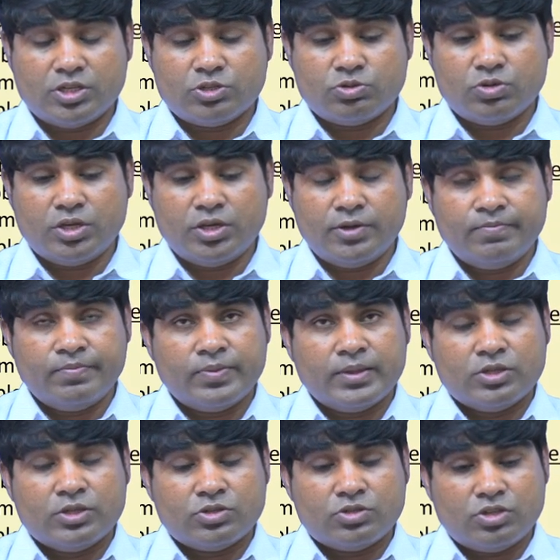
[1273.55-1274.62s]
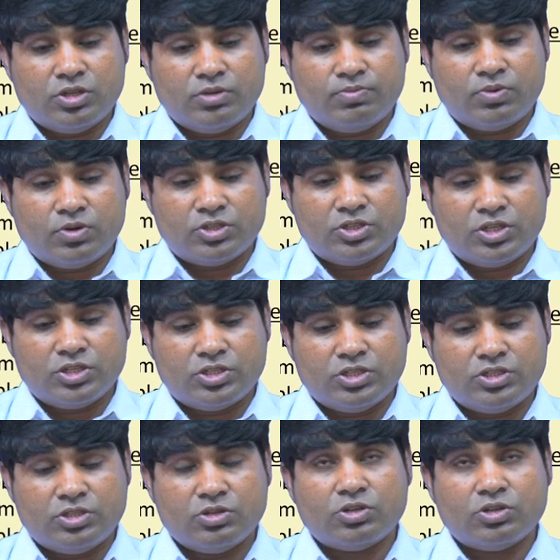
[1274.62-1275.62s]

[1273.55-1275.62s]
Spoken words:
That's why, so the process is